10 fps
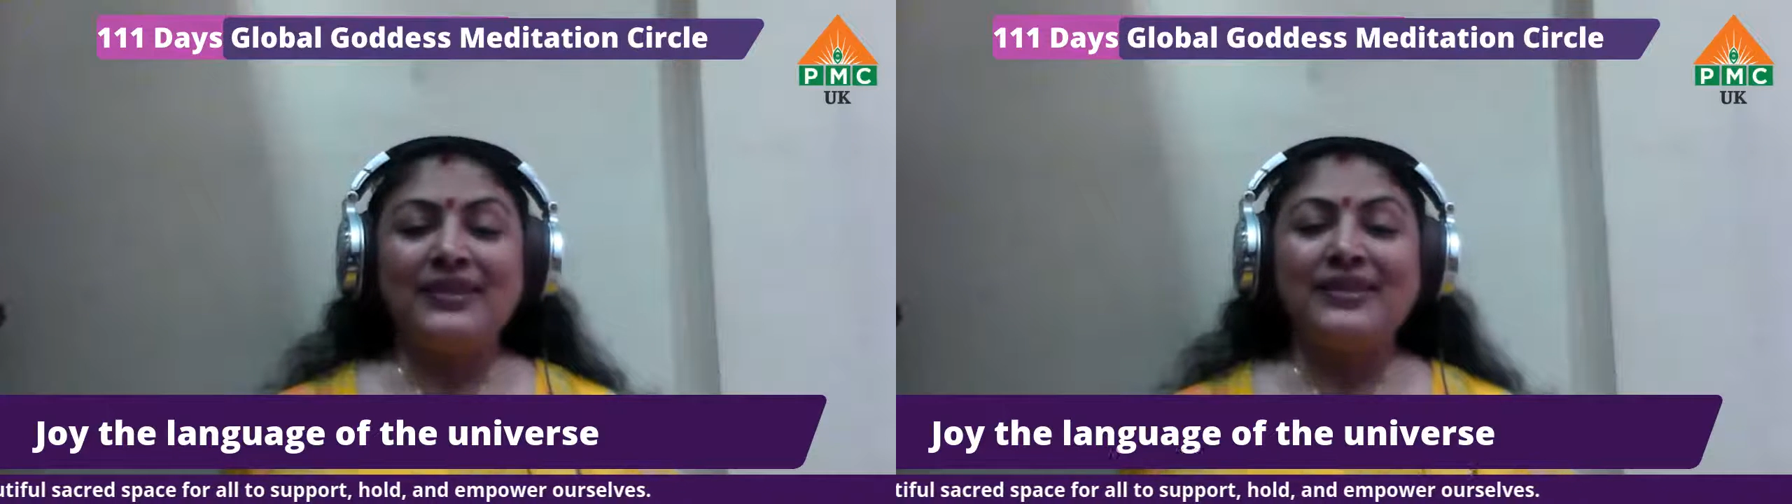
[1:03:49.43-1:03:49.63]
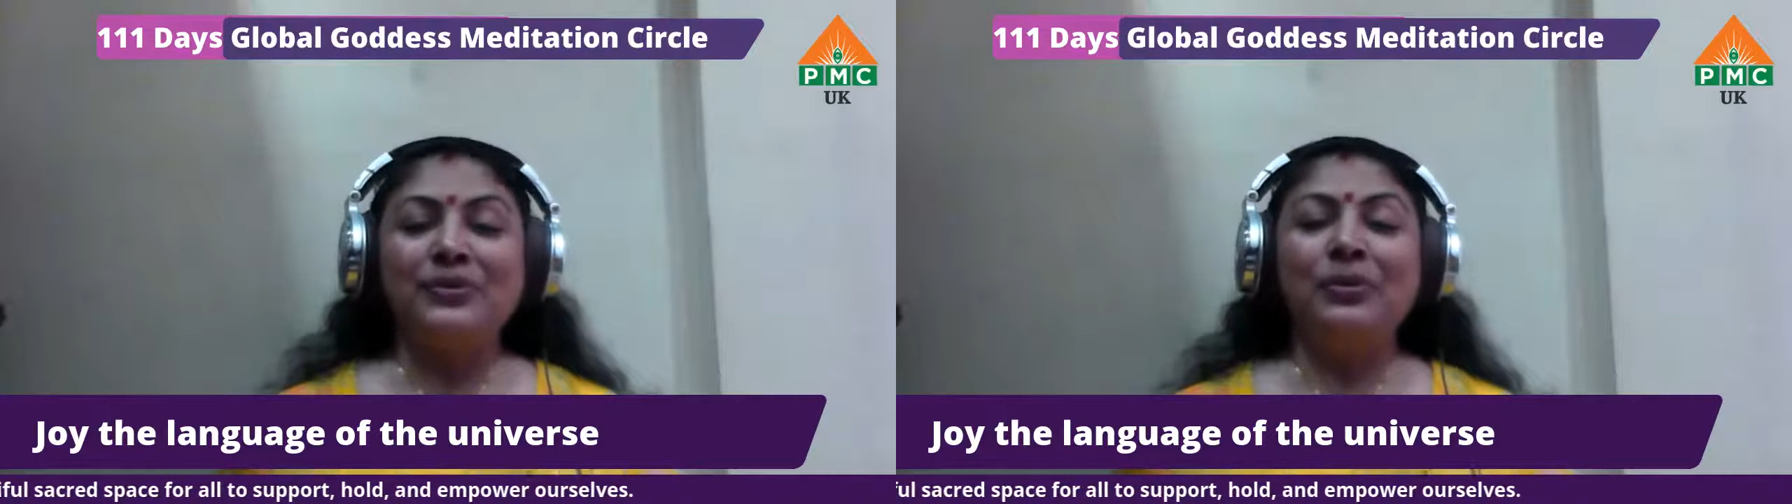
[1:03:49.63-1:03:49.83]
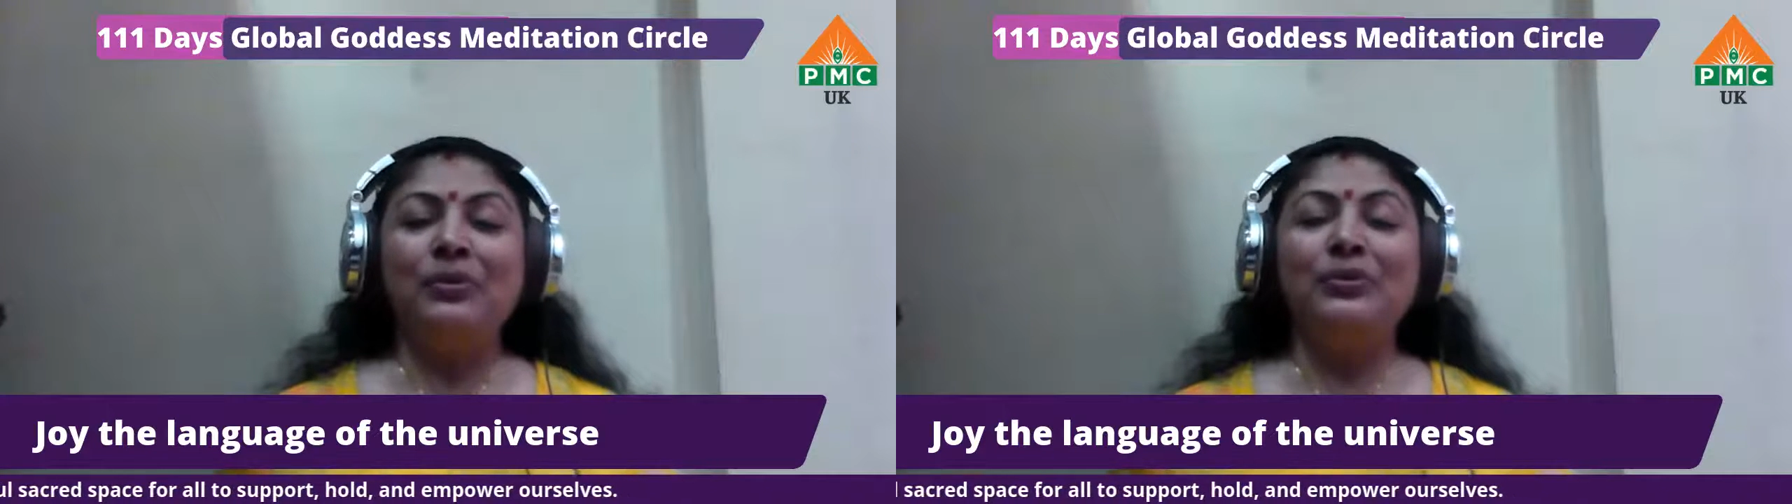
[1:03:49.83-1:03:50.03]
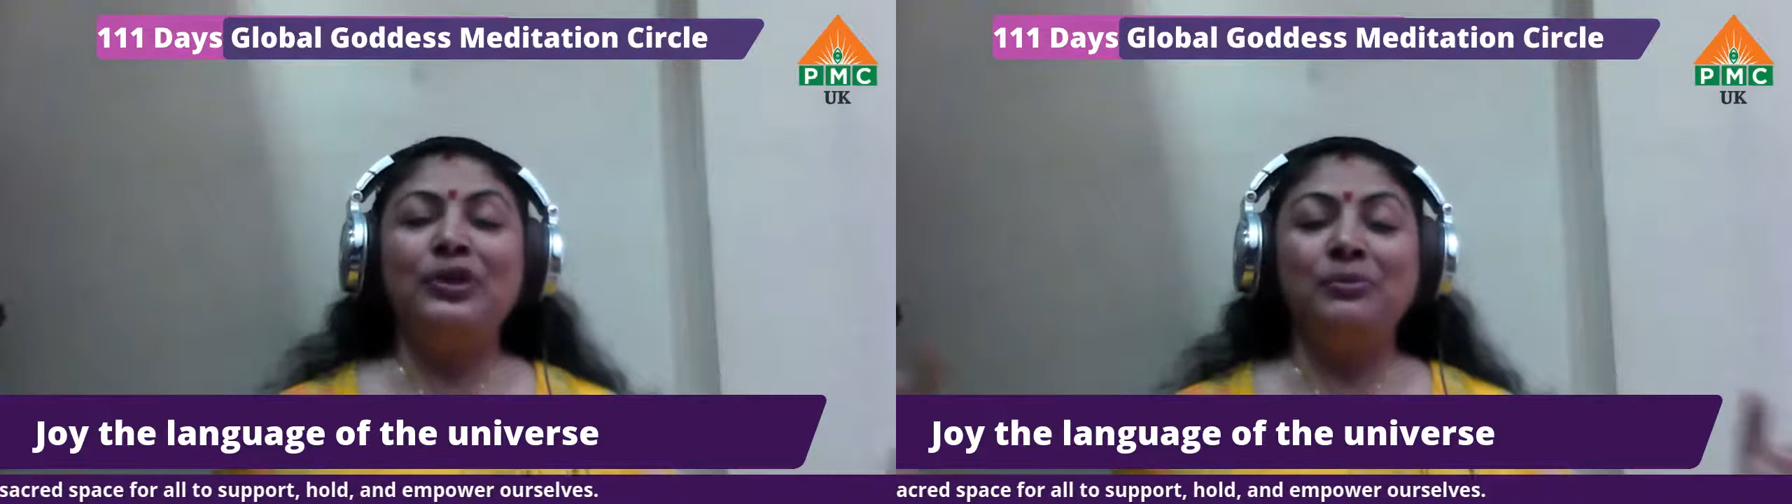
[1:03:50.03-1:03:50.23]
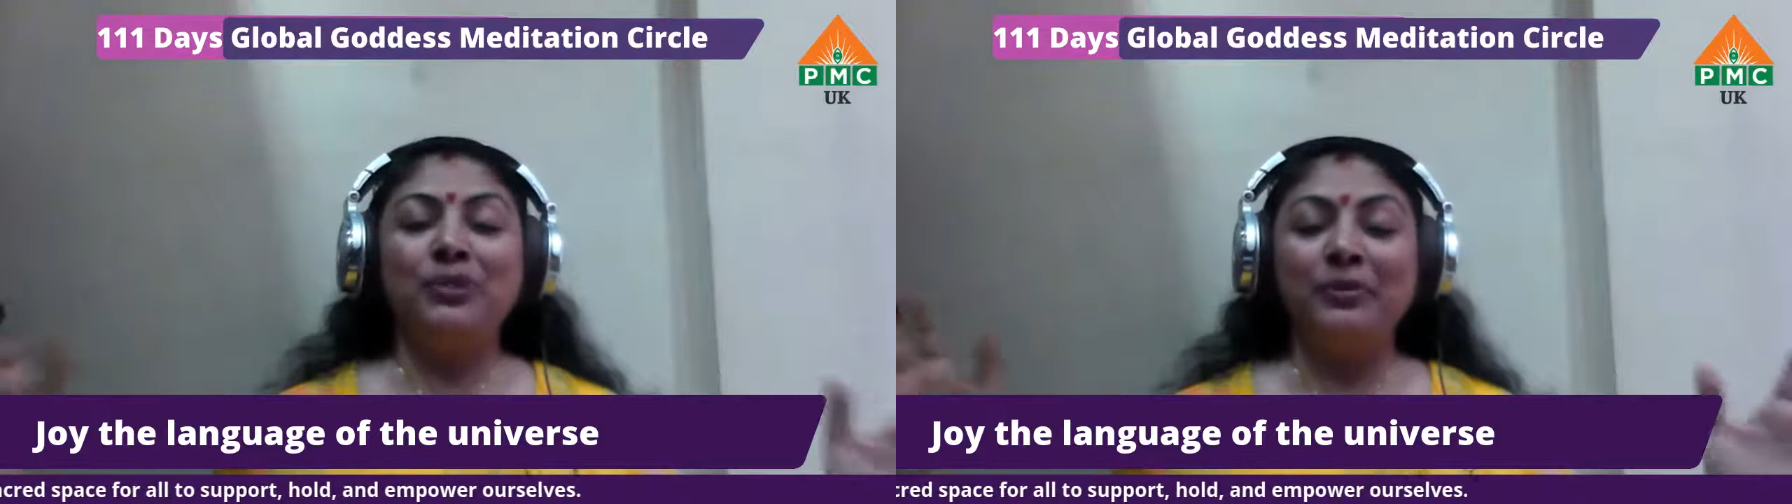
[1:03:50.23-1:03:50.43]
This
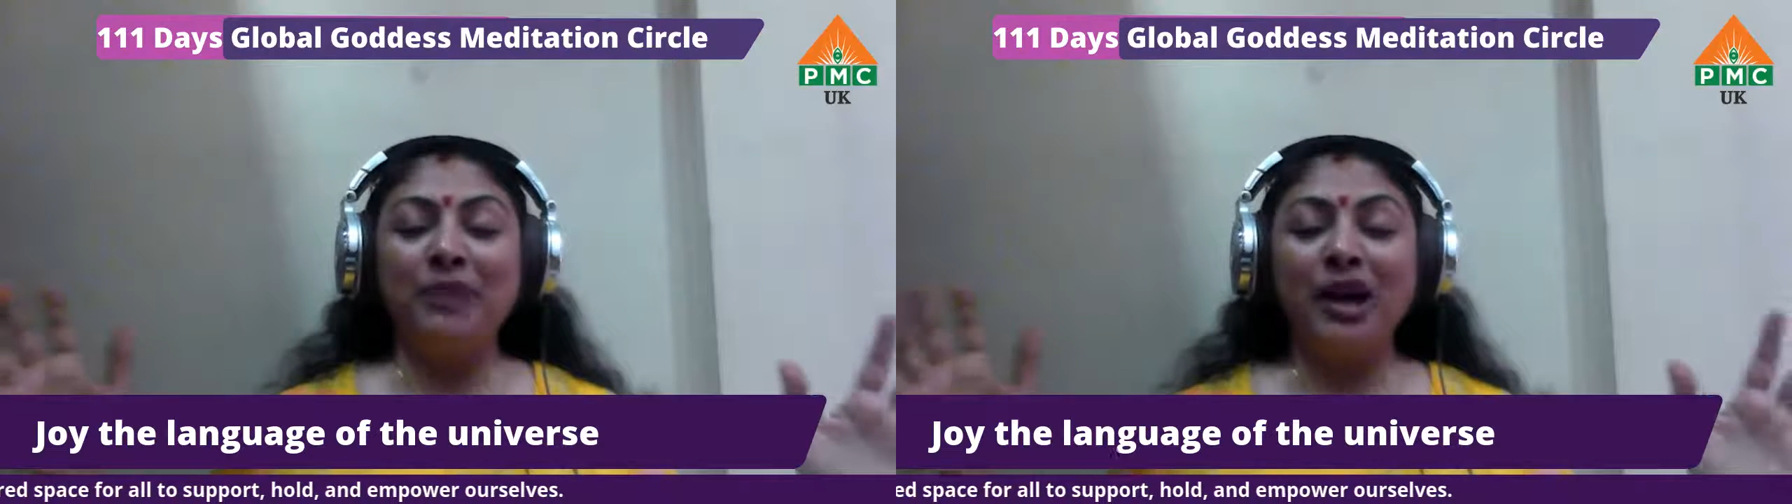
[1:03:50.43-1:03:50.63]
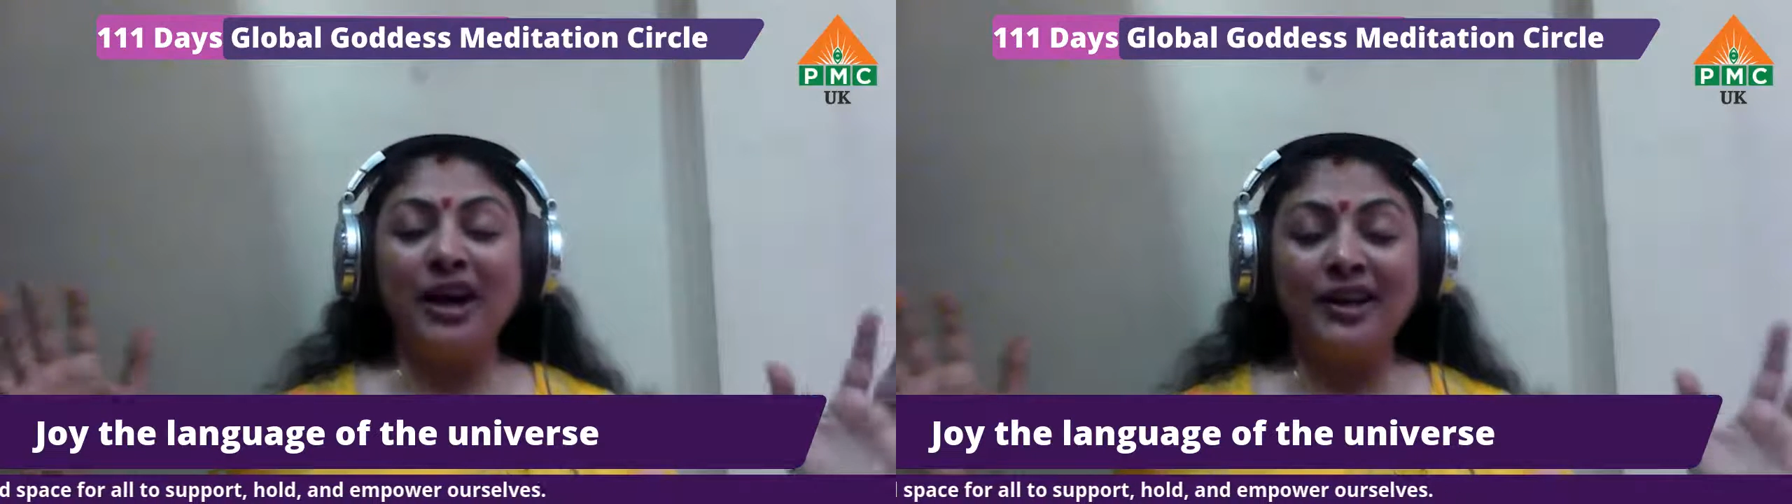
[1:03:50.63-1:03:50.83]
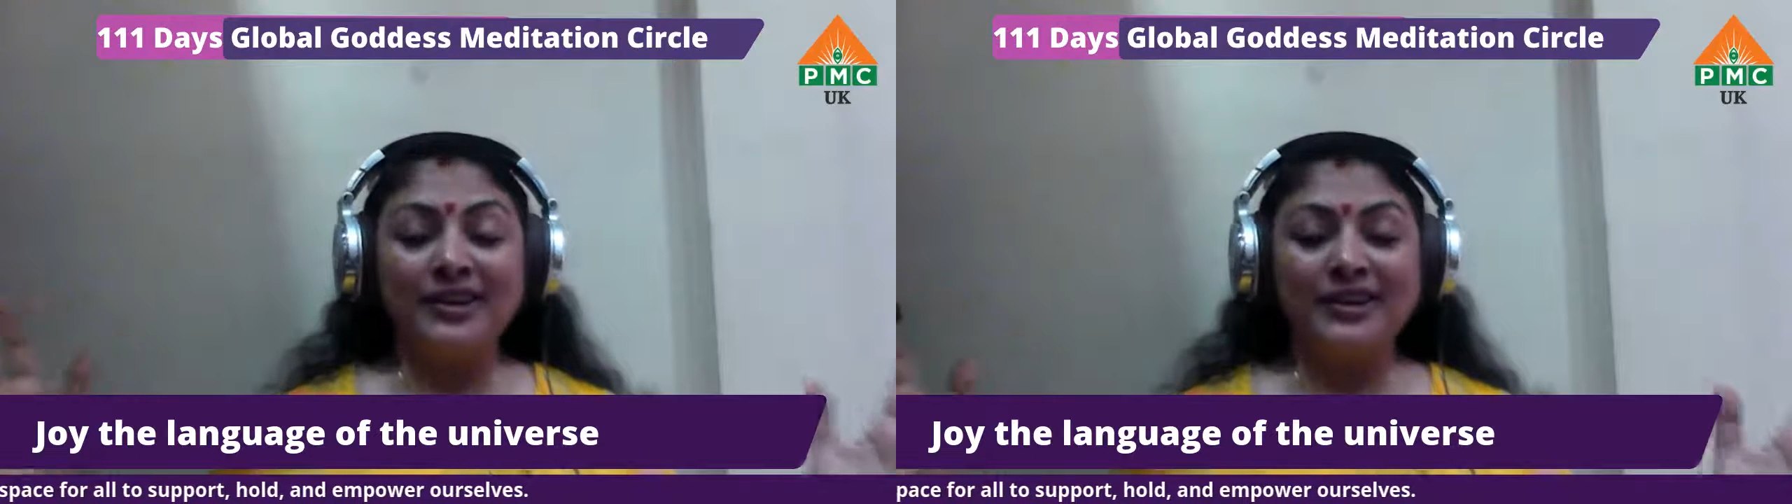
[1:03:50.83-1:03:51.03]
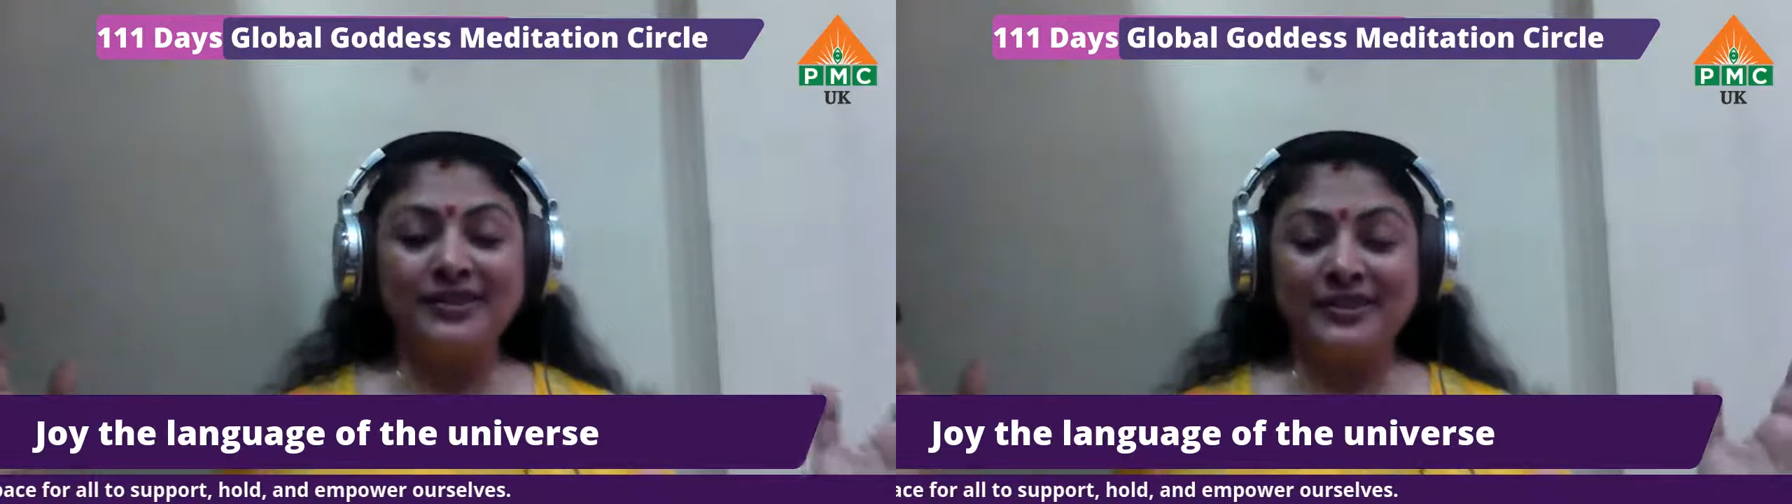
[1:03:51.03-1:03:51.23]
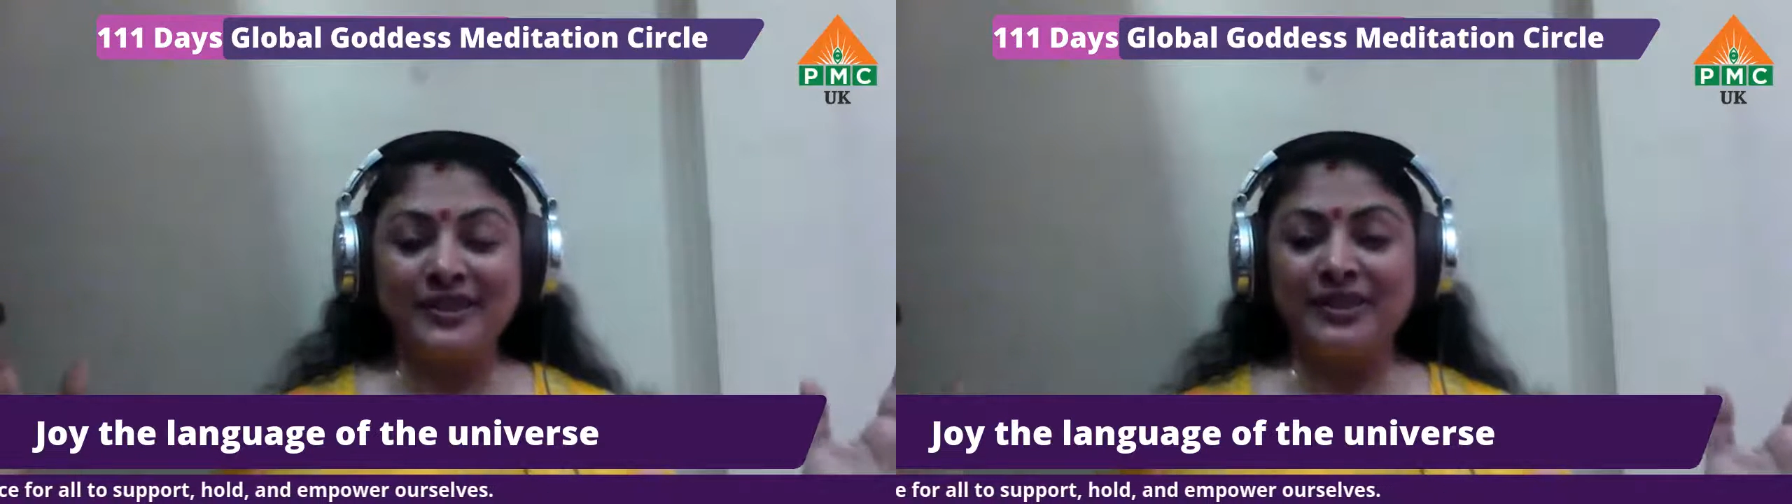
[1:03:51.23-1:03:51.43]
whole Brahmanda,